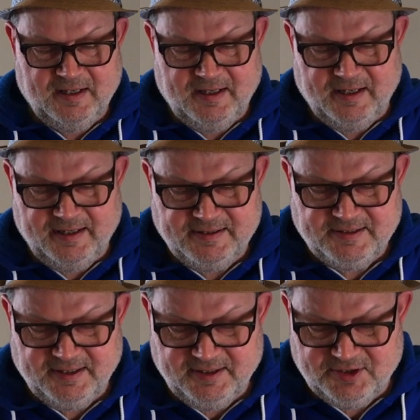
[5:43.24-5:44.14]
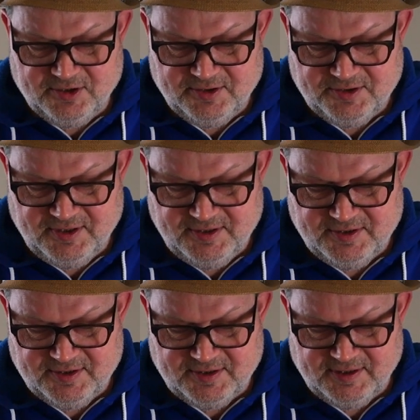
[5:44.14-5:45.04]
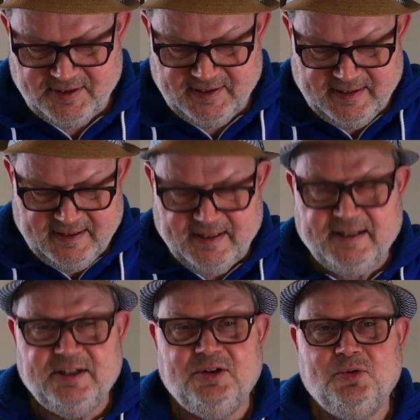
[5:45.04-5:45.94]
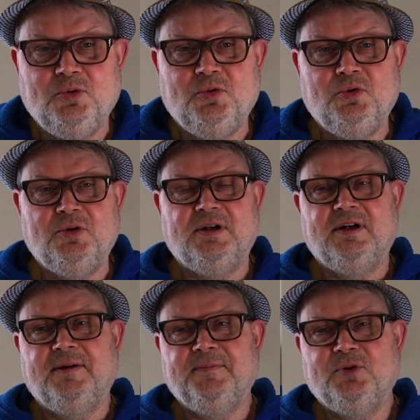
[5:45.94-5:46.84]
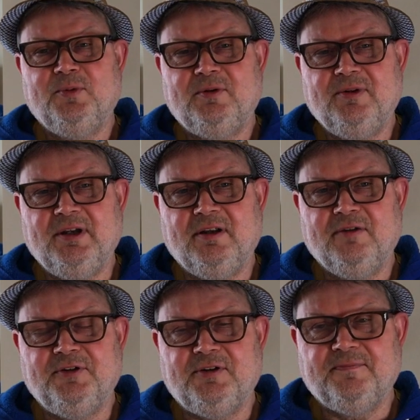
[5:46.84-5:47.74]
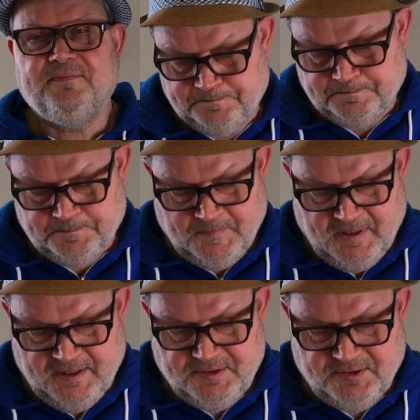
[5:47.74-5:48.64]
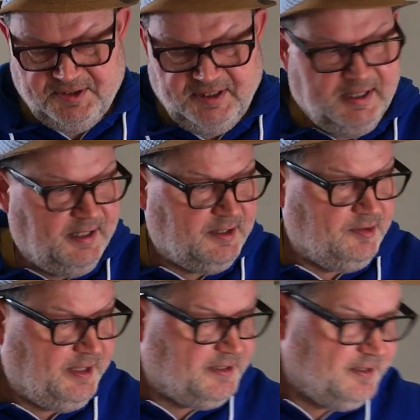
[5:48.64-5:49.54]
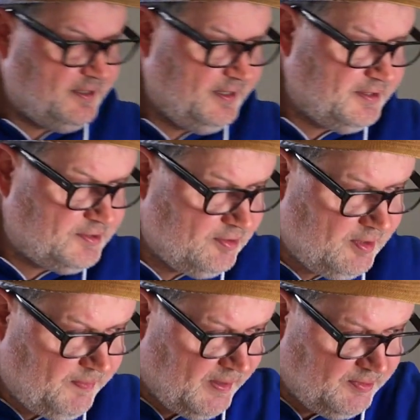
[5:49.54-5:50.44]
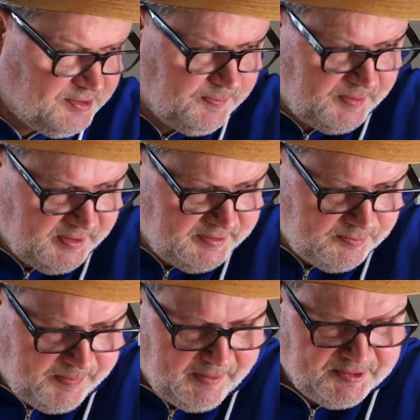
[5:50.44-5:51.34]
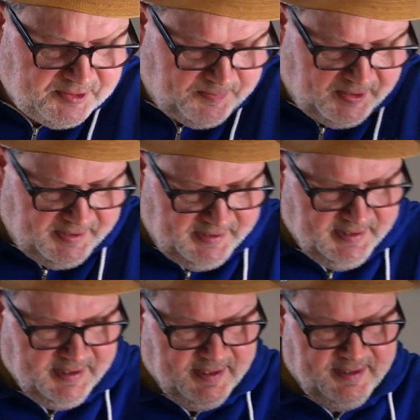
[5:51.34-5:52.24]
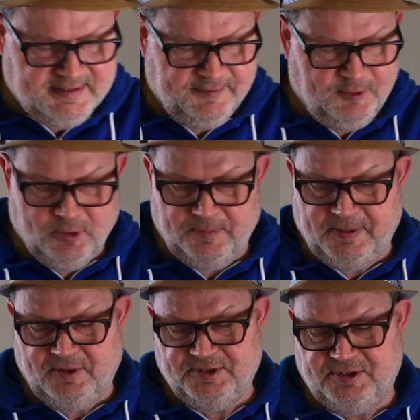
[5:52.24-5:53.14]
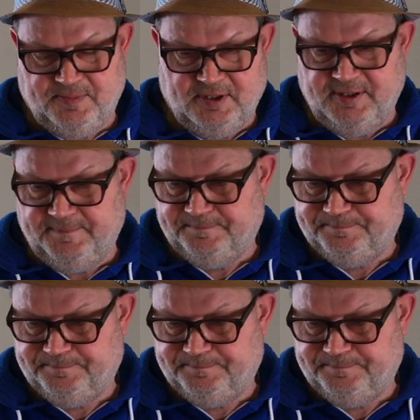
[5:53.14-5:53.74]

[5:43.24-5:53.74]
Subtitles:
light signatures, you will really love it. As you see, I connected an external power supply. It's a power supply. Let's have a look at power supply.